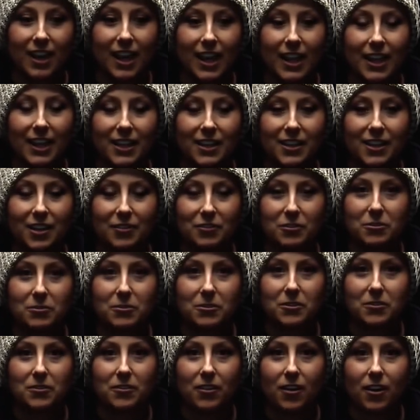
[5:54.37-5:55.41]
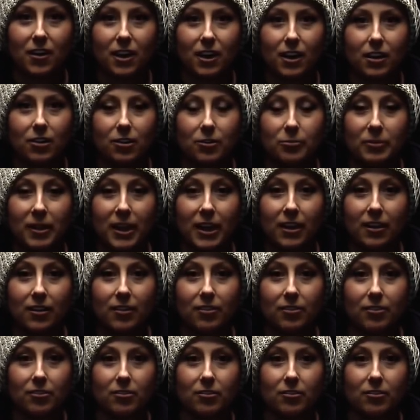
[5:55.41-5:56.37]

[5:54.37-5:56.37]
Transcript: I never would have thought I could make it